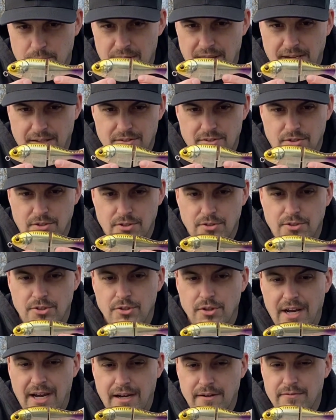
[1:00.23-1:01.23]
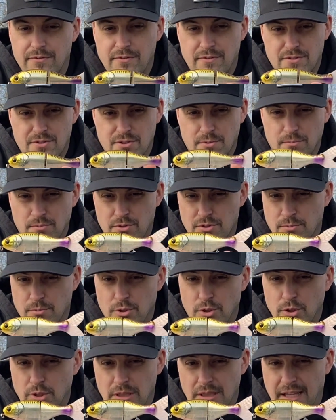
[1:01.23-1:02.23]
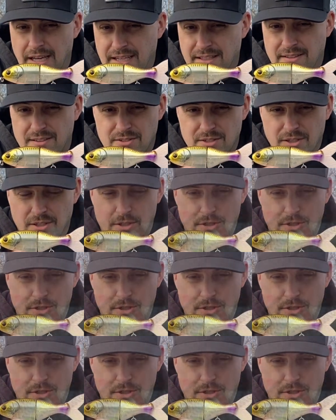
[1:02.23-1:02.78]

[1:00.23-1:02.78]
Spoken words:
bait, so you do have some good light that's going to